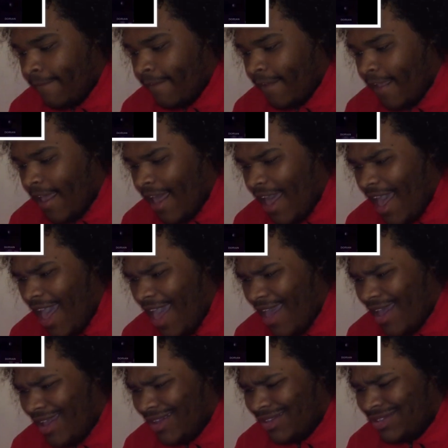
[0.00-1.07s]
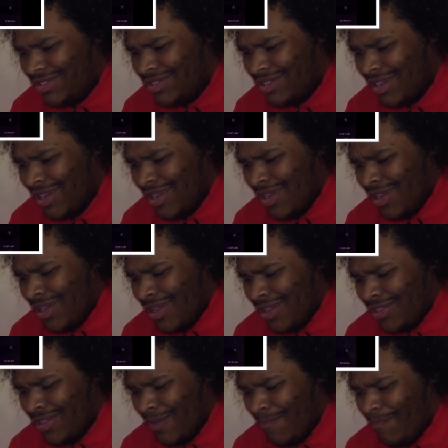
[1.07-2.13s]
Yes.
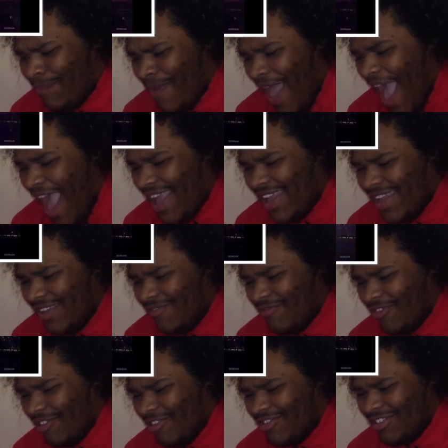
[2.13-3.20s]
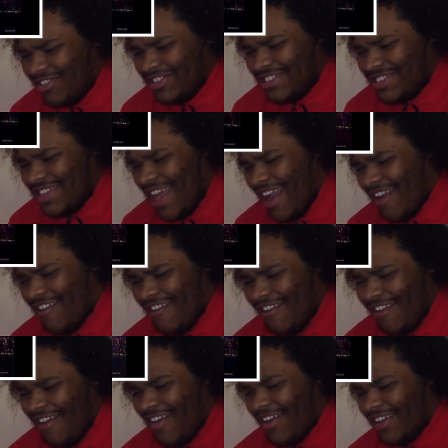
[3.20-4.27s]
The backing vocals, that
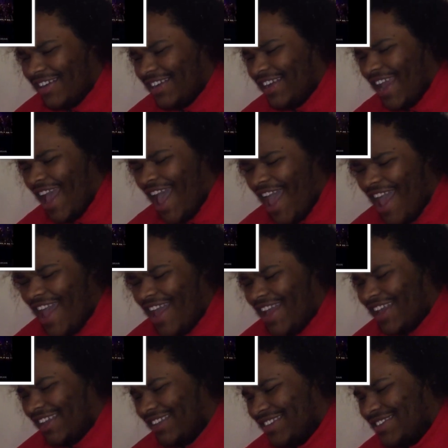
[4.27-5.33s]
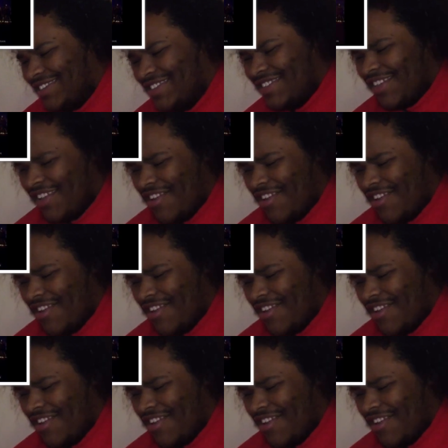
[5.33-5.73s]
girl, yes.